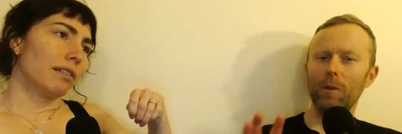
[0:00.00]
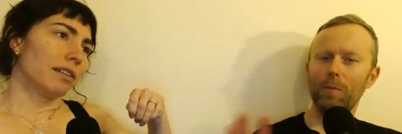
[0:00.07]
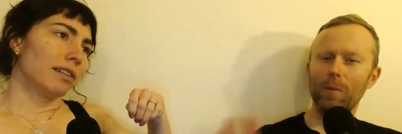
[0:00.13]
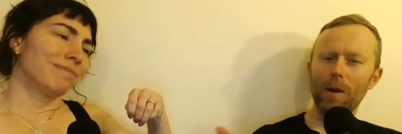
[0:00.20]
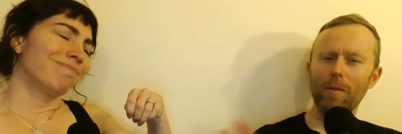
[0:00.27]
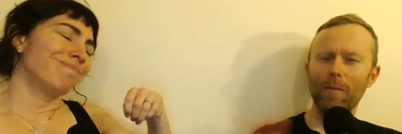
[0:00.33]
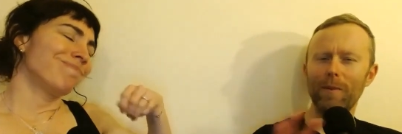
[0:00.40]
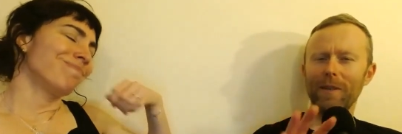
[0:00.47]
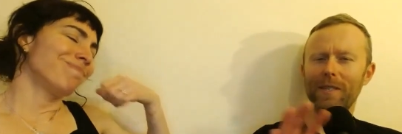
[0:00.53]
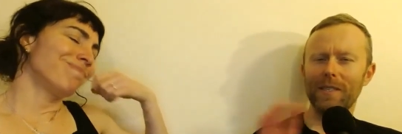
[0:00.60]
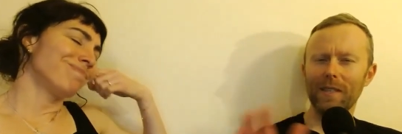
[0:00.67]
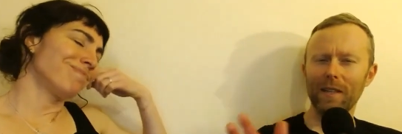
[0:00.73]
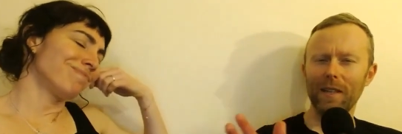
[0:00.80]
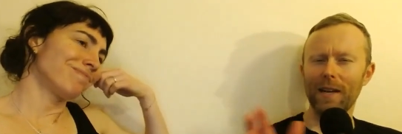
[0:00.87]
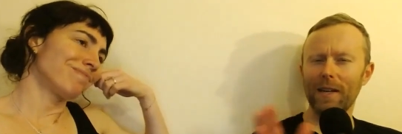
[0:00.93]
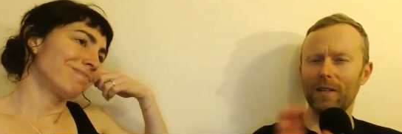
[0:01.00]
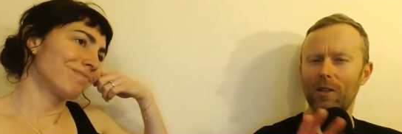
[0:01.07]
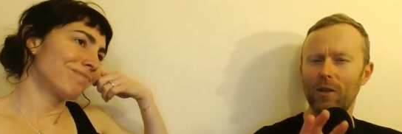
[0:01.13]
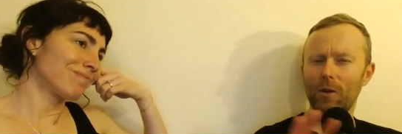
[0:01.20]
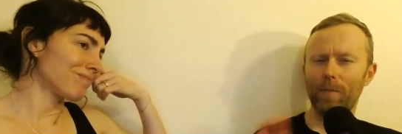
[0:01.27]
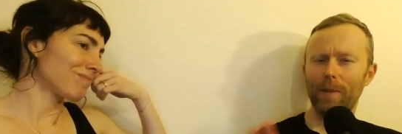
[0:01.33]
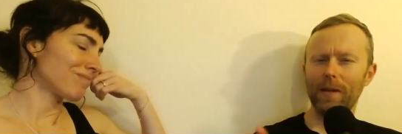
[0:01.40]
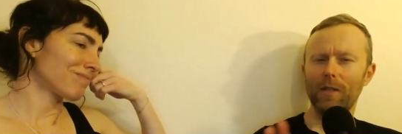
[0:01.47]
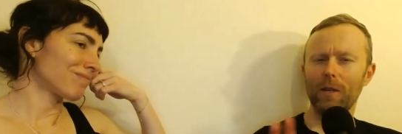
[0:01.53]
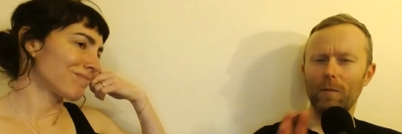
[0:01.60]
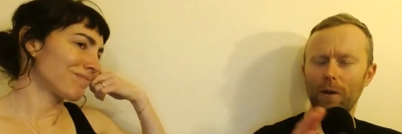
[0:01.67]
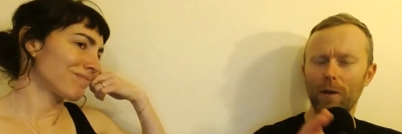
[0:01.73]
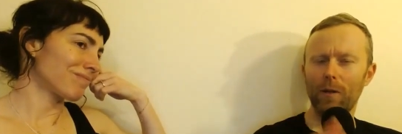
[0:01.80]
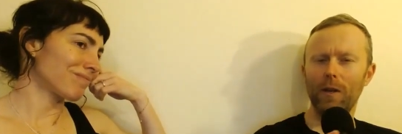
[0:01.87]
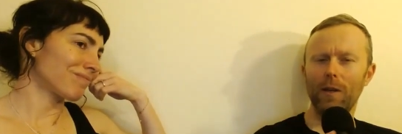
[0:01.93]
Speaker 1: you could probably select, you know, based on
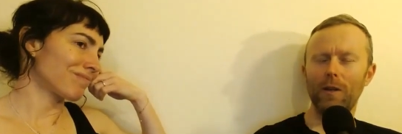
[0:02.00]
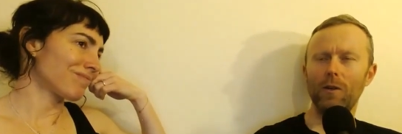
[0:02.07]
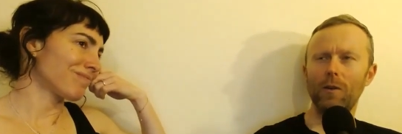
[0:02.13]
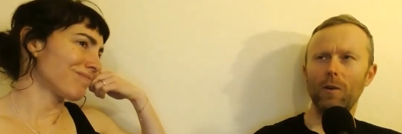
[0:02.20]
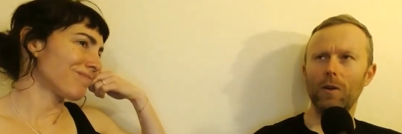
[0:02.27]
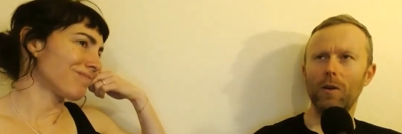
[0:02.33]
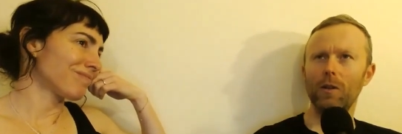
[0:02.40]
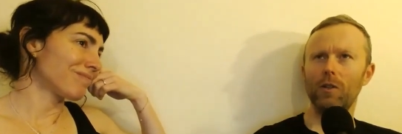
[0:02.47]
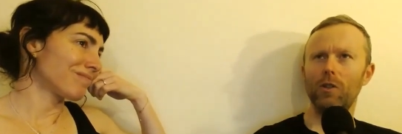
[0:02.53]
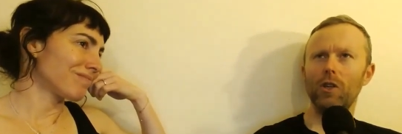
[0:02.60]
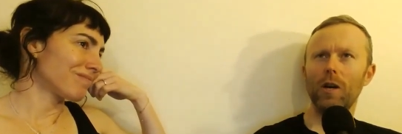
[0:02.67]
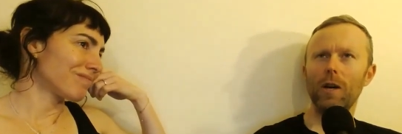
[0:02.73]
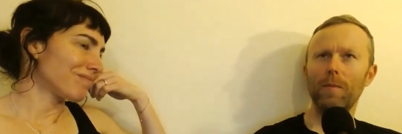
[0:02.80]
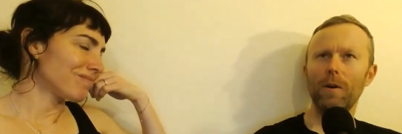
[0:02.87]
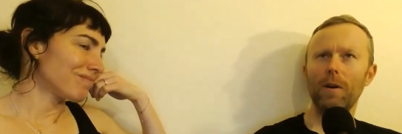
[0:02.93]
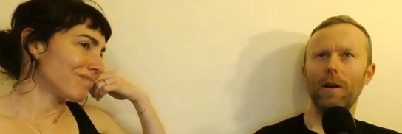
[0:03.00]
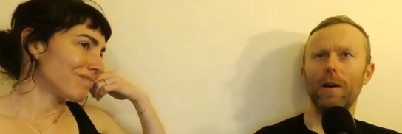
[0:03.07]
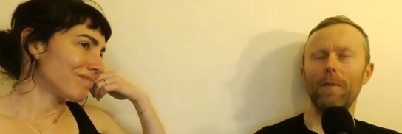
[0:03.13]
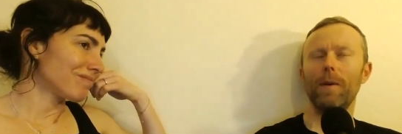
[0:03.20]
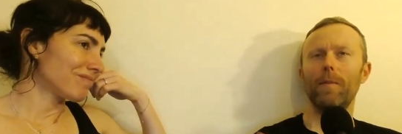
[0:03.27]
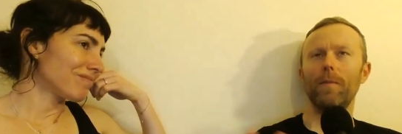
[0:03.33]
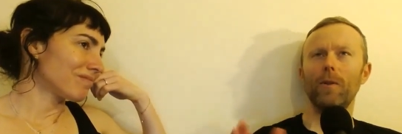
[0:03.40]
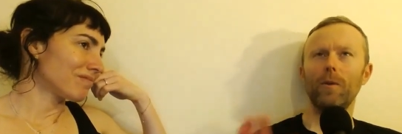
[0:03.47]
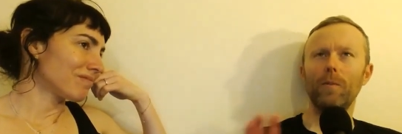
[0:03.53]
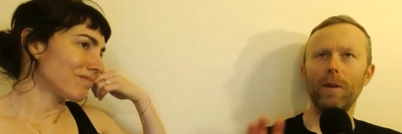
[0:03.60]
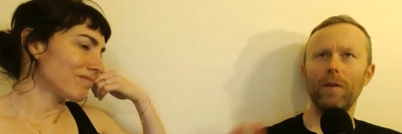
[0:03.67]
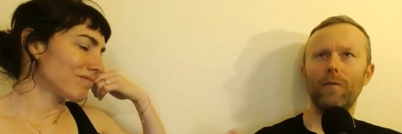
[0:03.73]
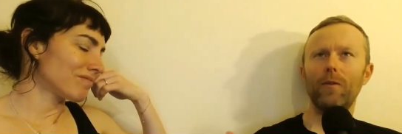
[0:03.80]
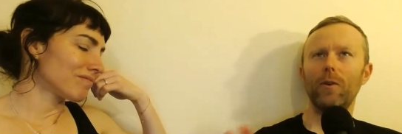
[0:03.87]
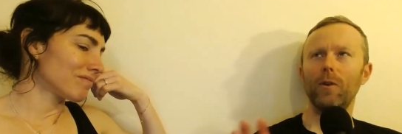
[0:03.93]
what you think you do a good job on, or maybe there'd
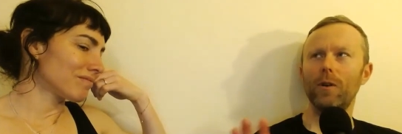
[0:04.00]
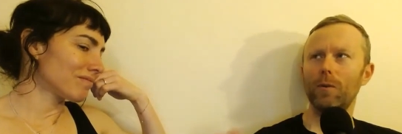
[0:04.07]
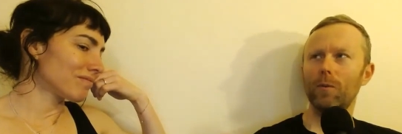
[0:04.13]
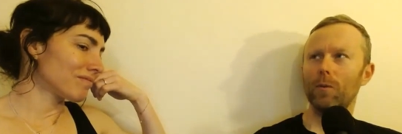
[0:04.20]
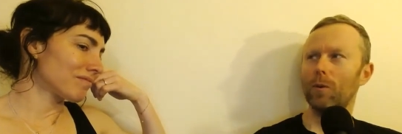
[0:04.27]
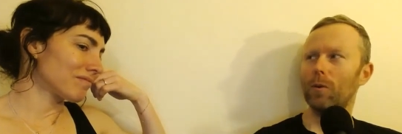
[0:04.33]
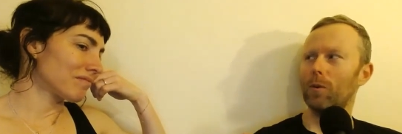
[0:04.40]
be a few good